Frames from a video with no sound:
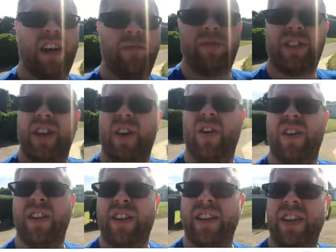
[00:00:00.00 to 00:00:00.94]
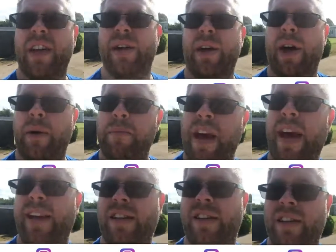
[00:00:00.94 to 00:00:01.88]
I'm still a
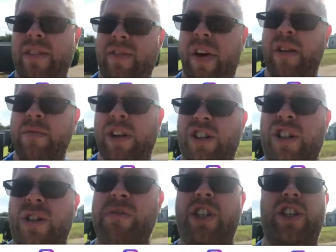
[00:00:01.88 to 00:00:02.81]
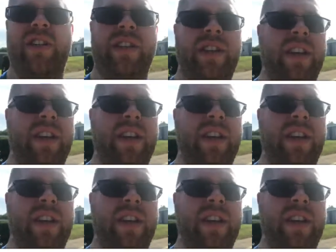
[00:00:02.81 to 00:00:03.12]
man very much on a mission,